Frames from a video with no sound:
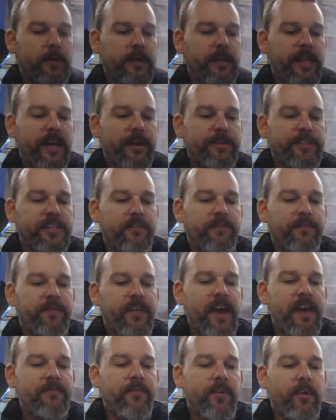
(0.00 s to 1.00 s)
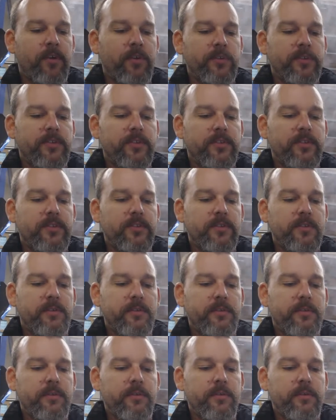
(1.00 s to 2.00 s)
And I was at 5 volts.
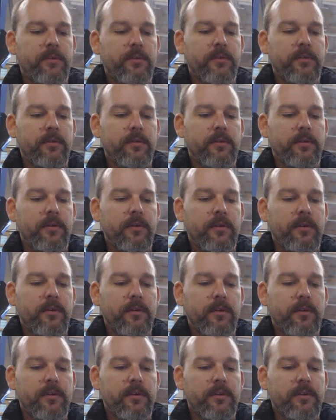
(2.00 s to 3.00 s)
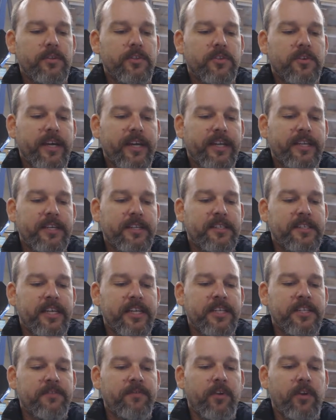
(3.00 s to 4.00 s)
Let's crank it to
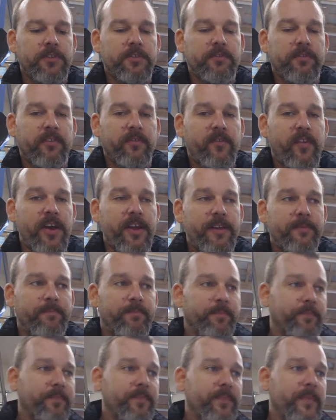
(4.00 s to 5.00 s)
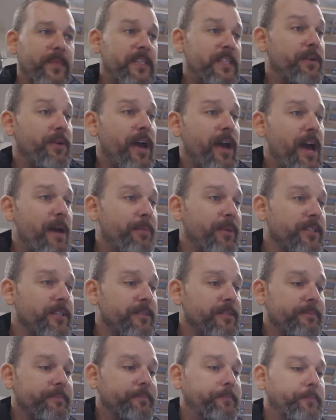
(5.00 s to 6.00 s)
6 volts for fun. See what happens.